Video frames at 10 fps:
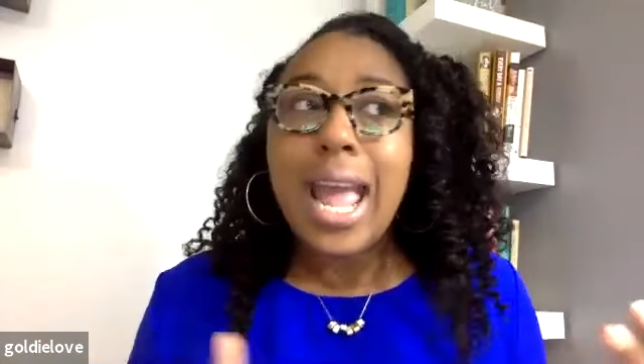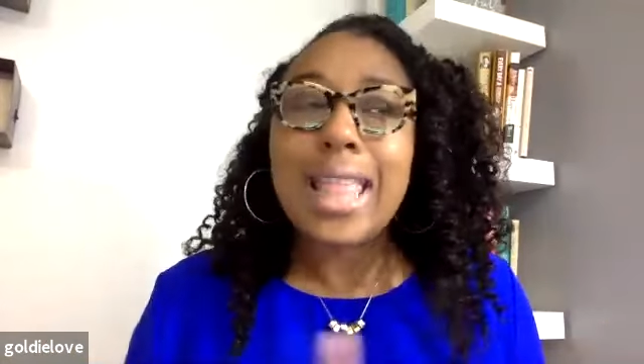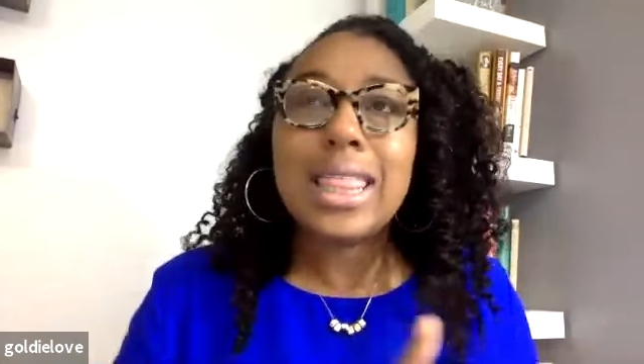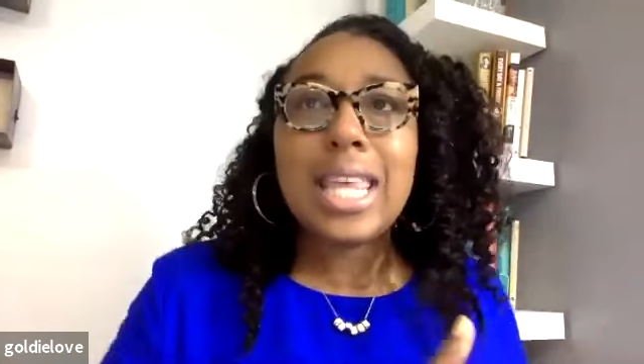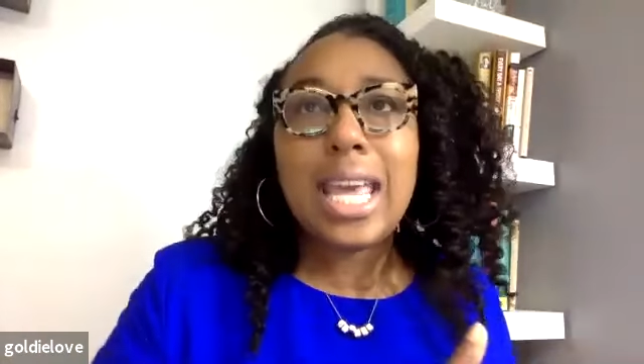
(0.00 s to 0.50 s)

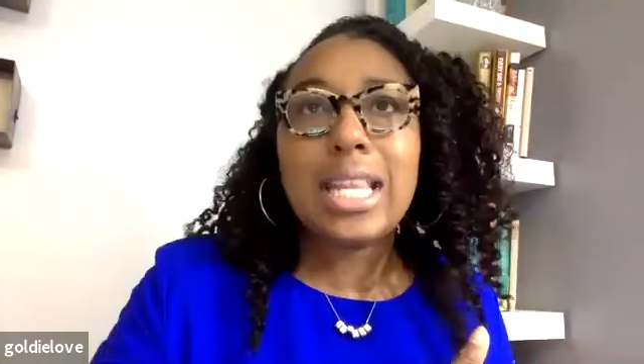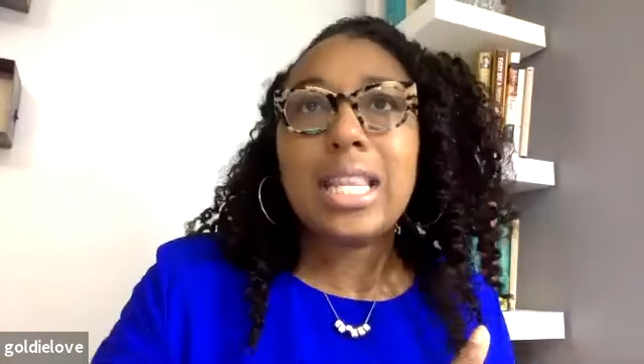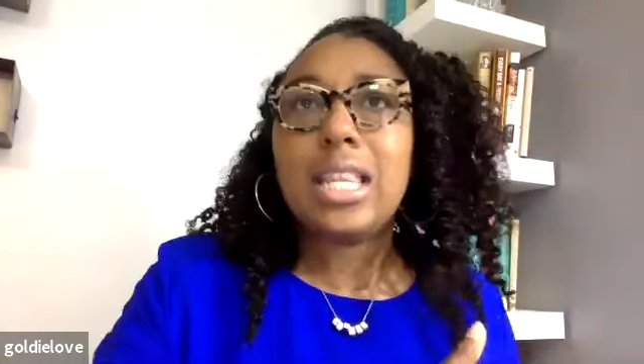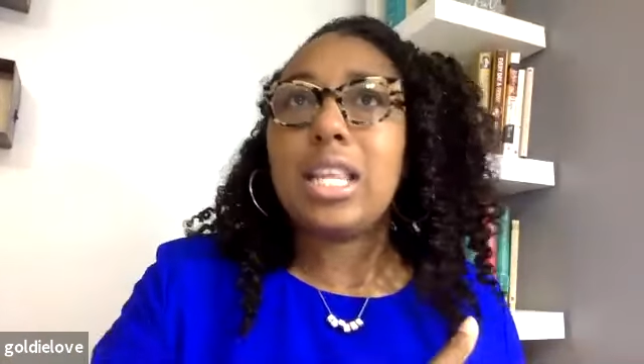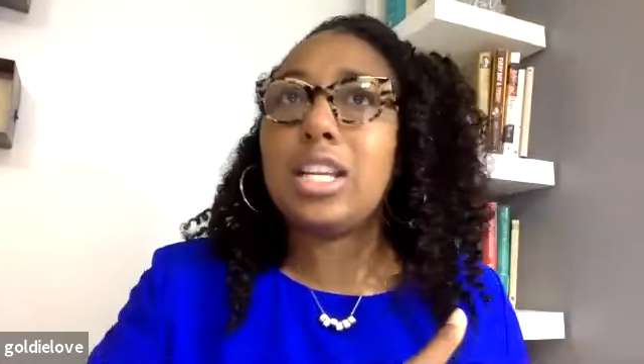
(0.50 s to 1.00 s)
And
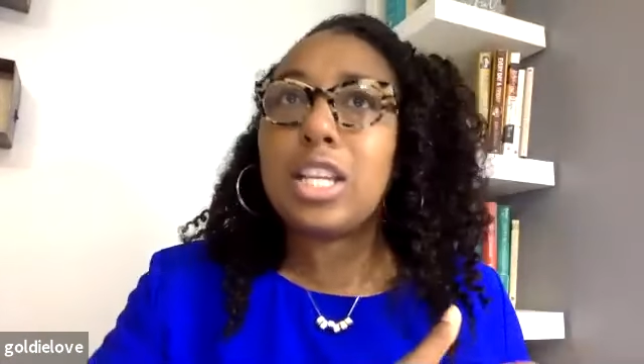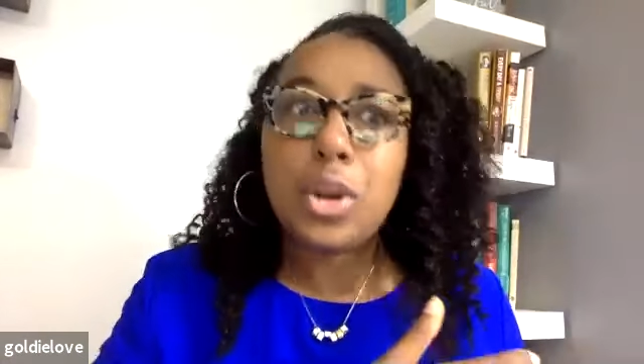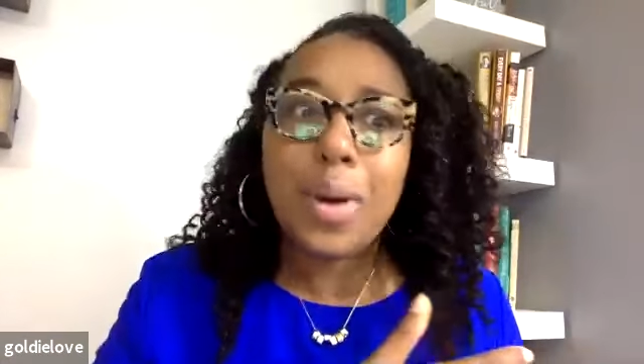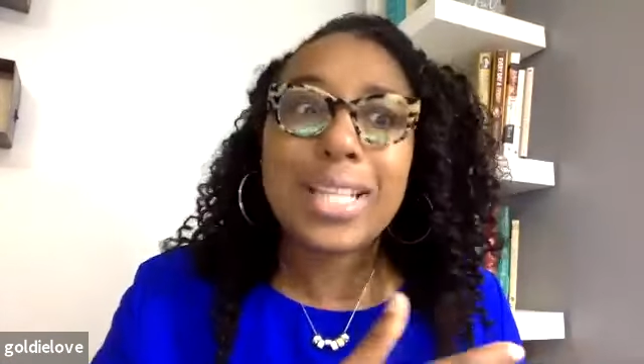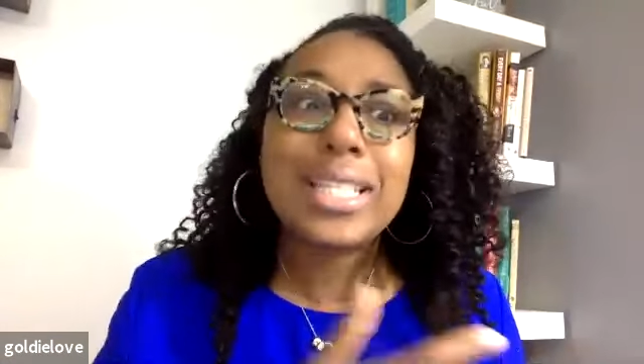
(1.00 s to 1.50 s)
then
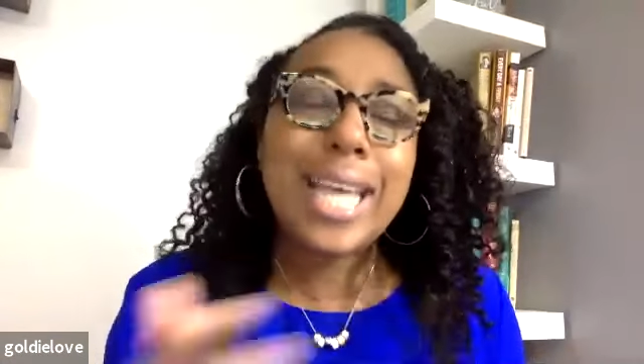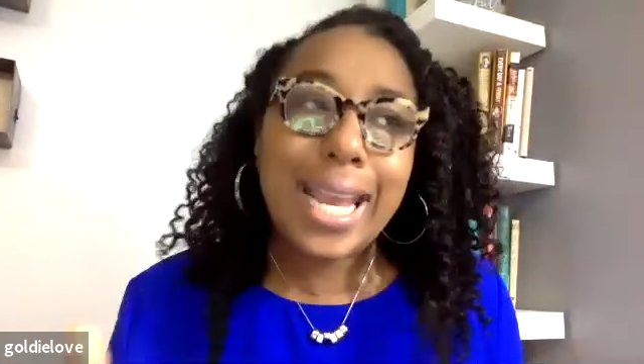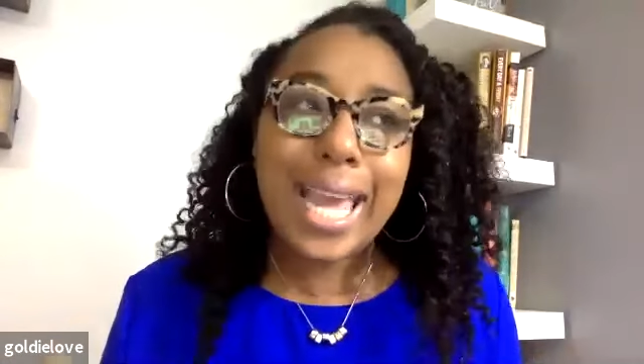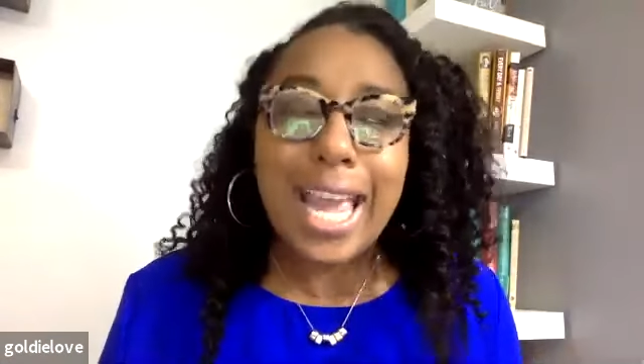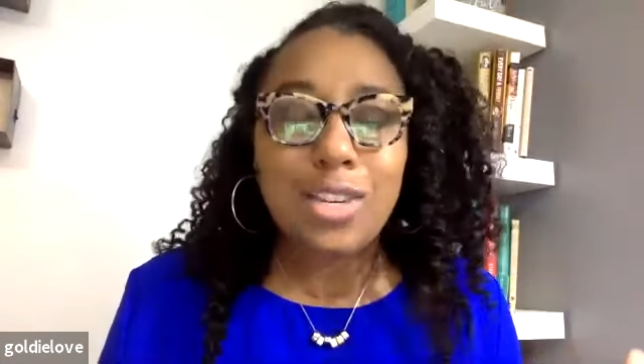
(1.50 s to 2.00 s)
you know, a
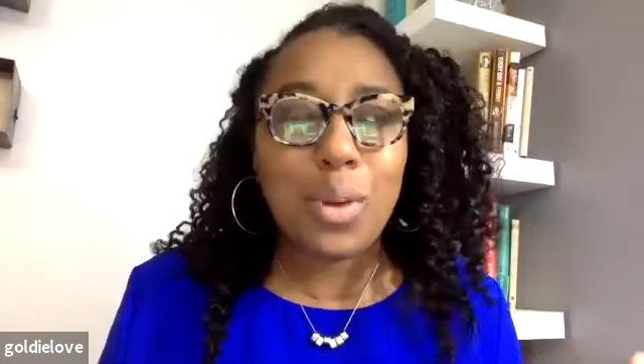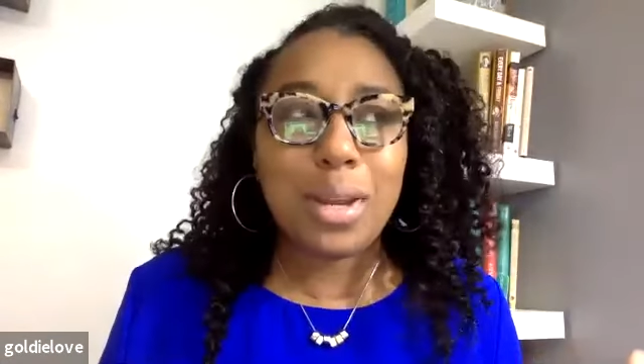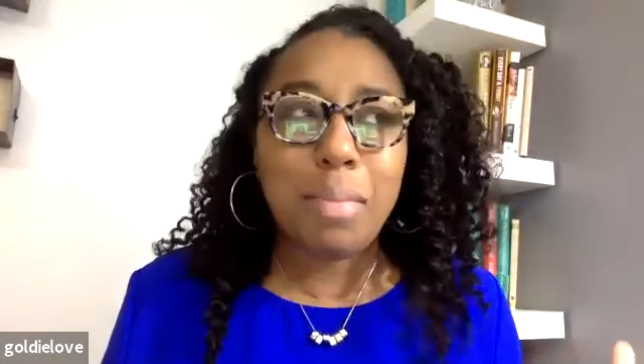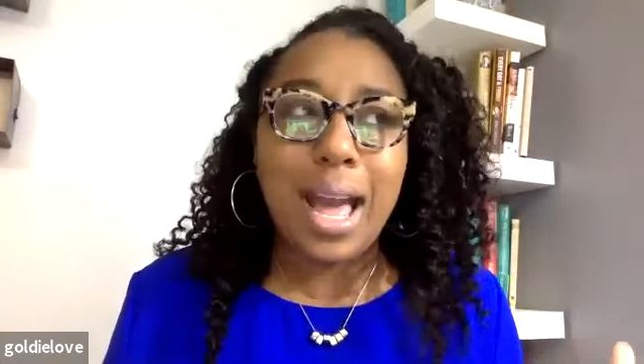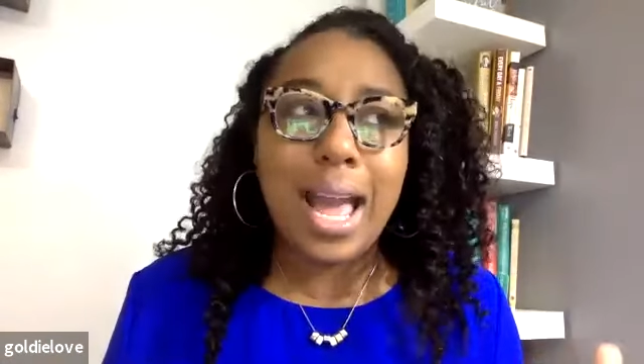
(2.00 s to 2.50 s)
decade
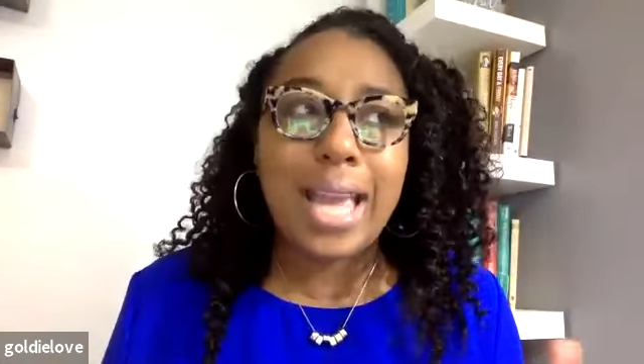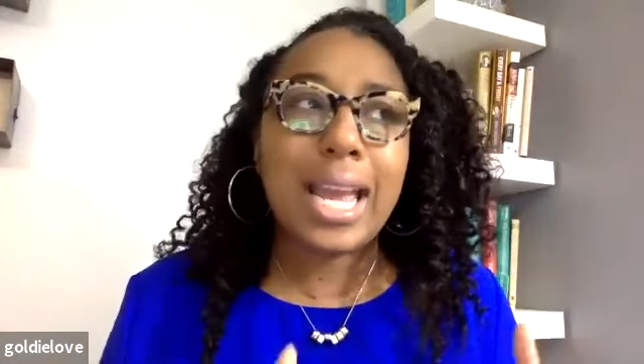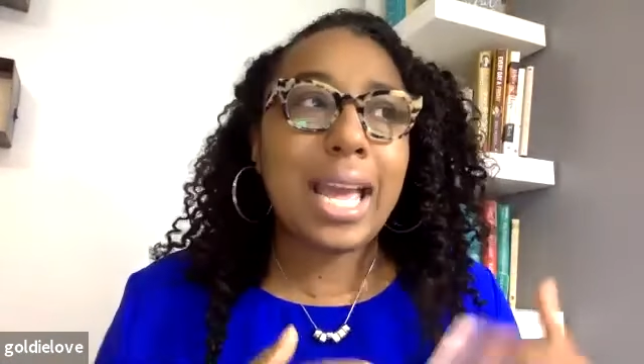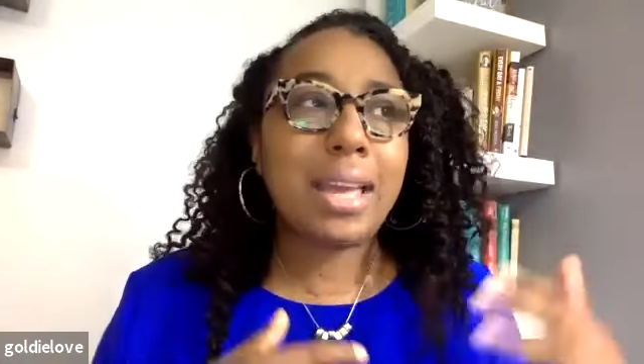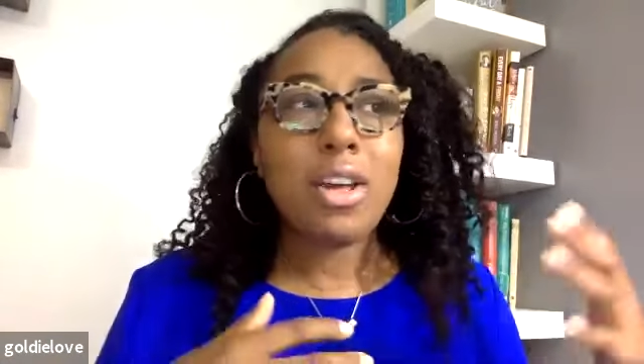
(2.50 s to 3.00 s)
went by and
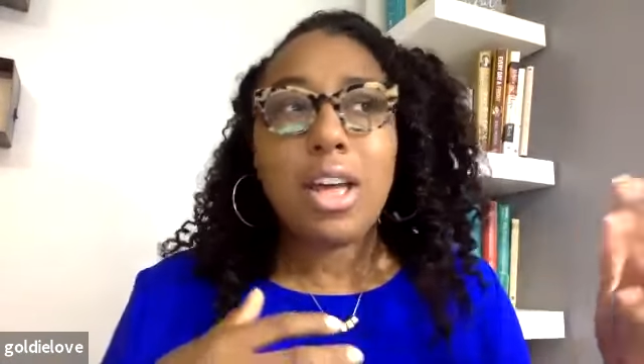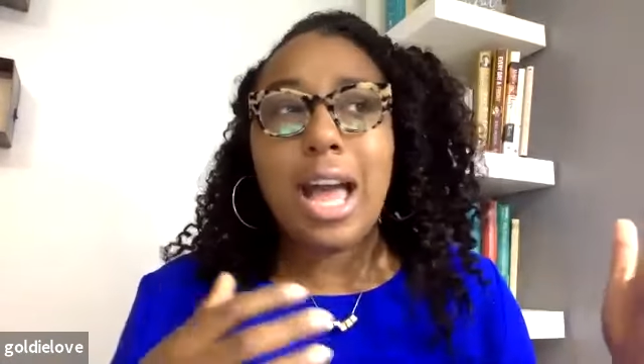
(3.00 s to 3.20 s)
I,